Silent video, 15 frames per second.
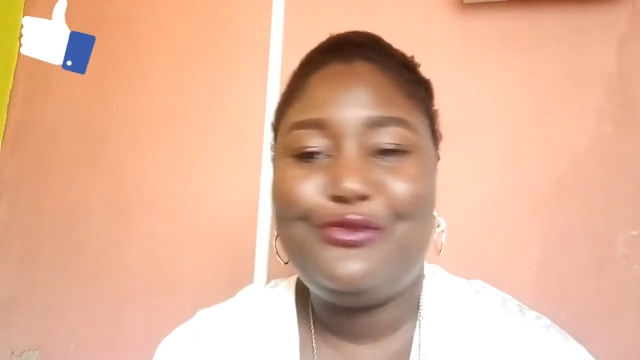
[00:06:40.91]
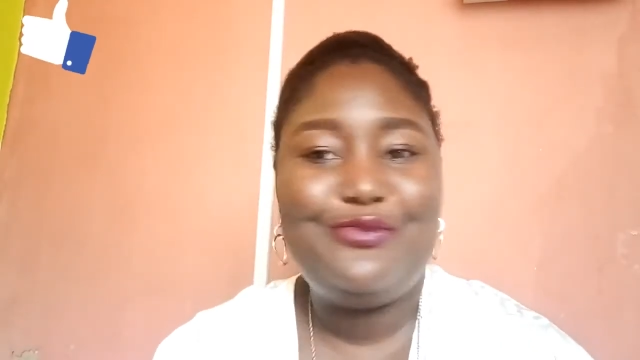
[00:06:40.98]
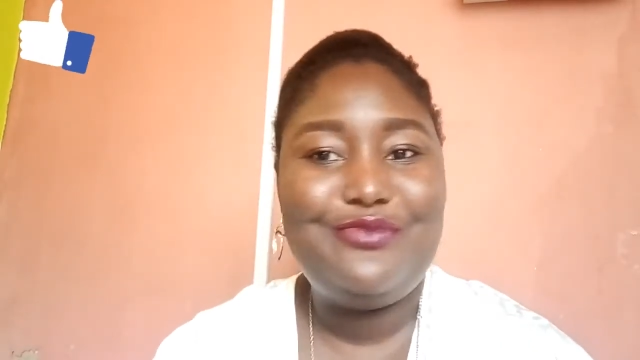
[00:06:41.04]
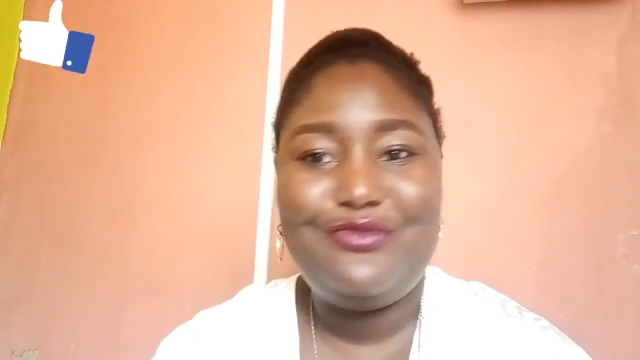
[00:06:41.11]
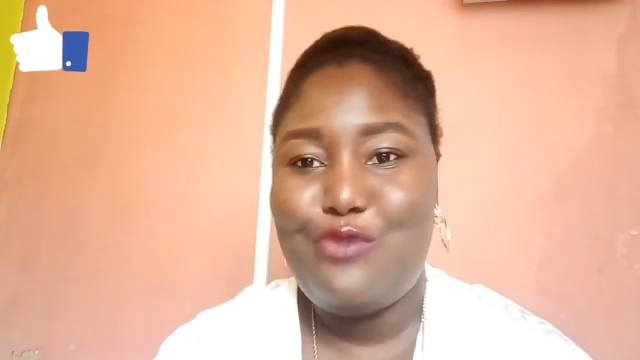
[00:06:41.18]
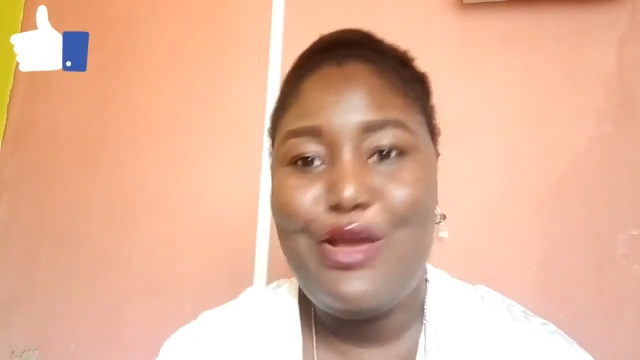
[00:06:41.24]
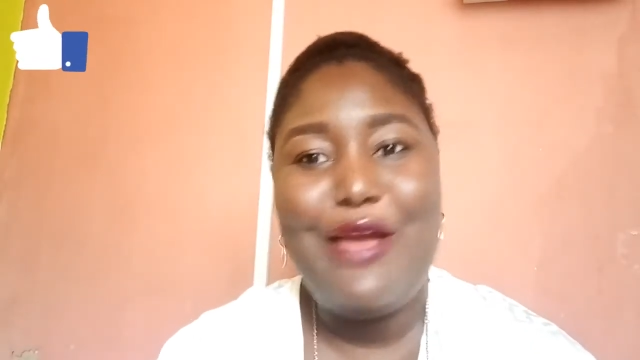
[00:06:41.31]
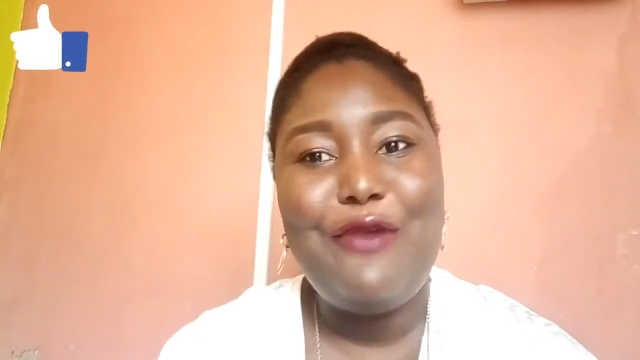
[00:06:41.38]

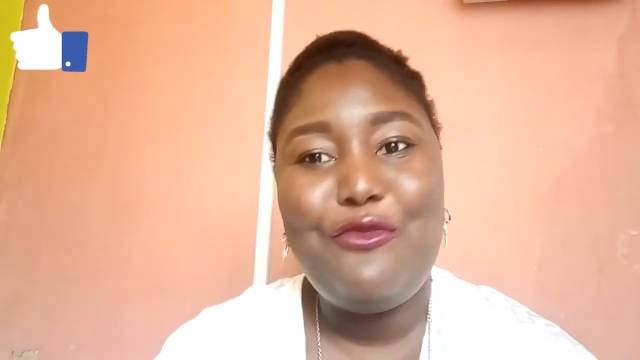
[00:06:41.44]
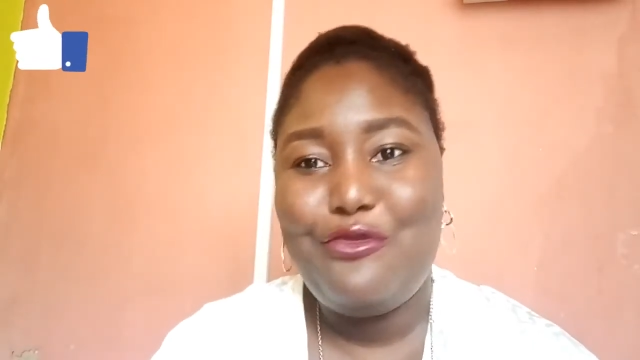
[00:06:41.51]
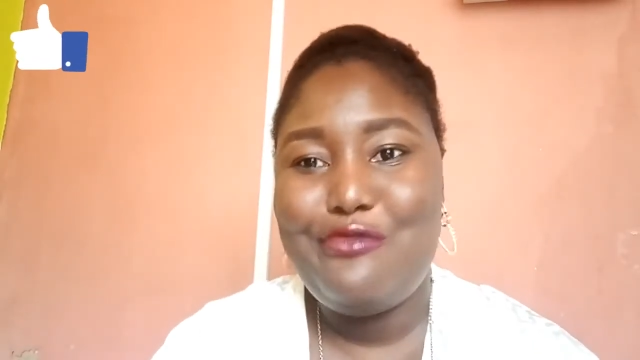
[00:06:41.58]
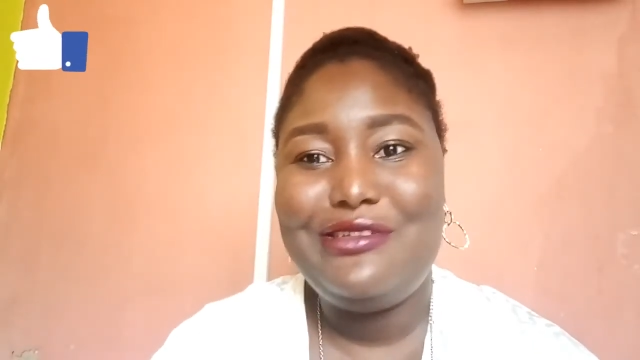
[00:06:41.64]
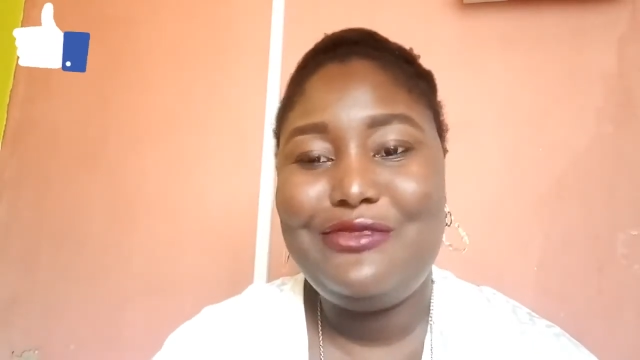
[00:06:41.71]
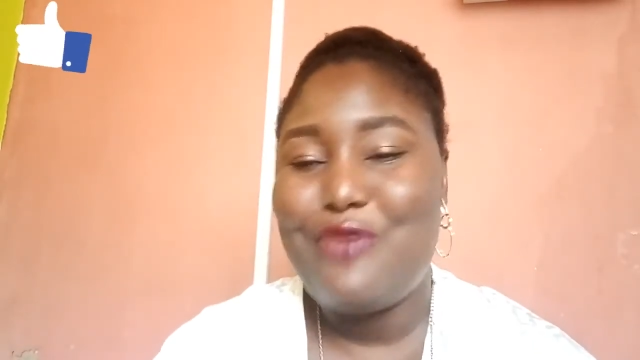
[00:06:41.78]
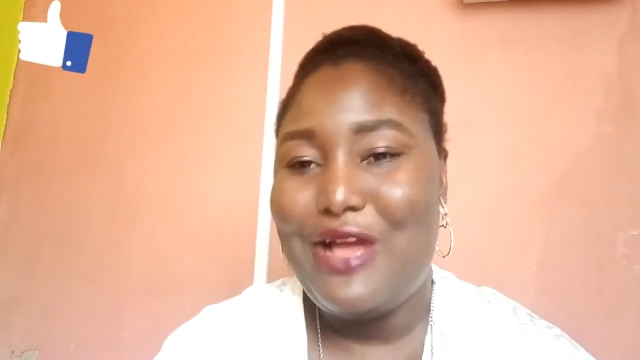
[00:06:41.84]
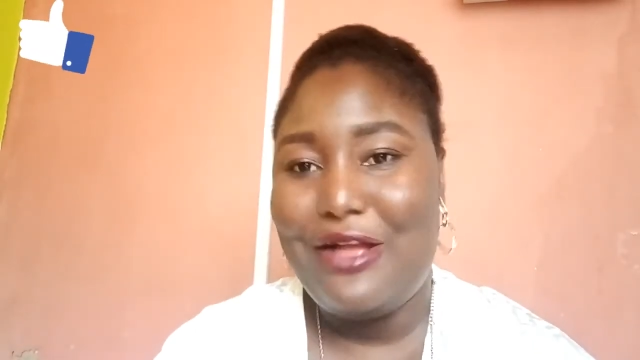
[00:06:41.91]
where we
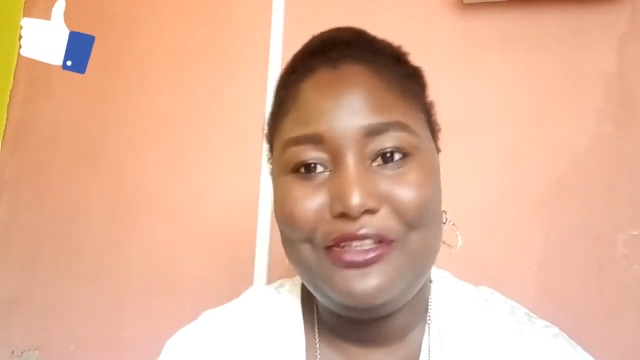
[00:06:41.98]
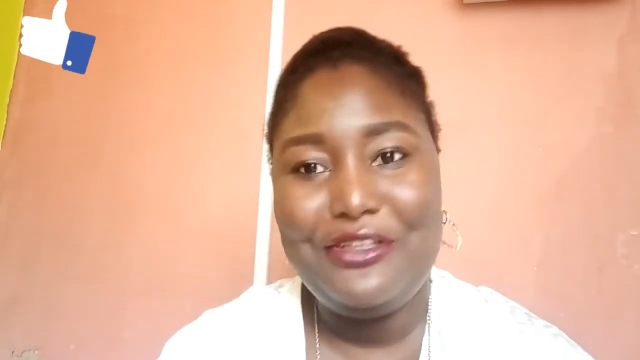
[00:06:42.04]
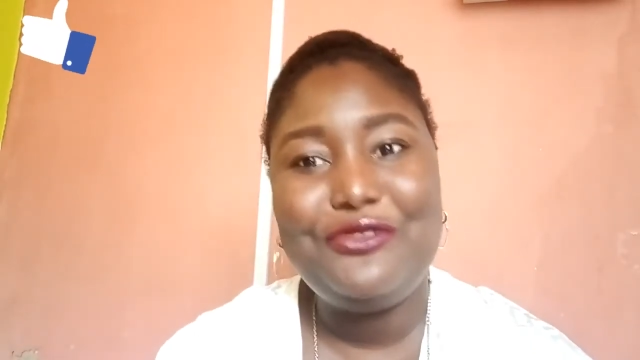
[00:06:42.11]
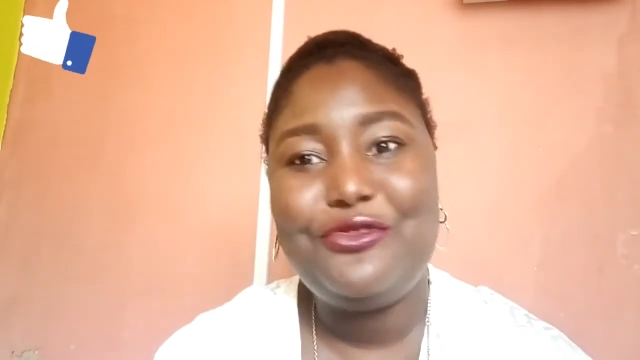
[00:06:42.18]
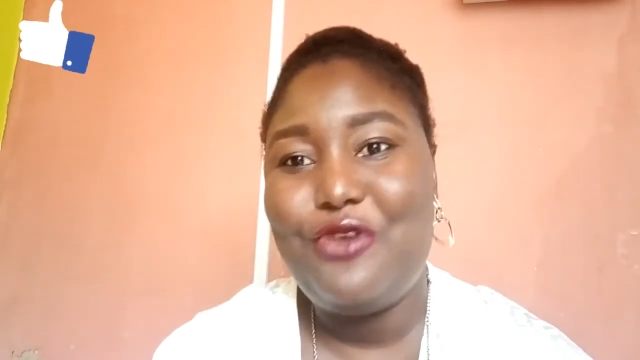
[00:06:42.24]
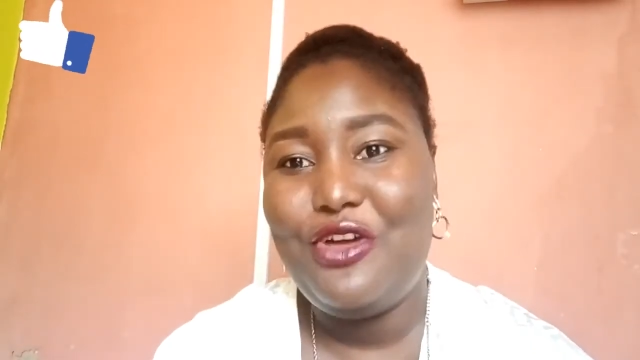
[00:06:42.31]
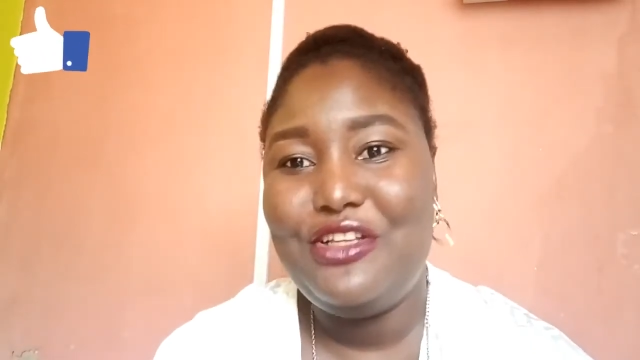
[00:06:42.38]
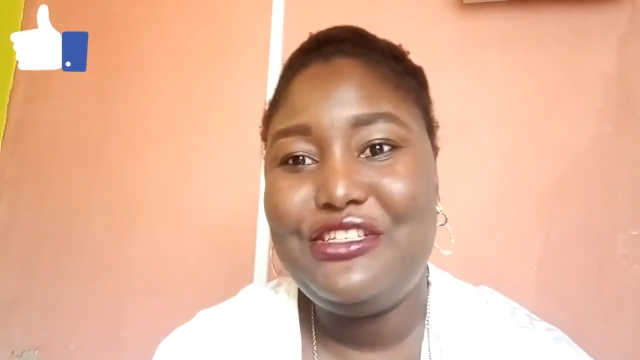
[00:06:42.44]
are going to go on the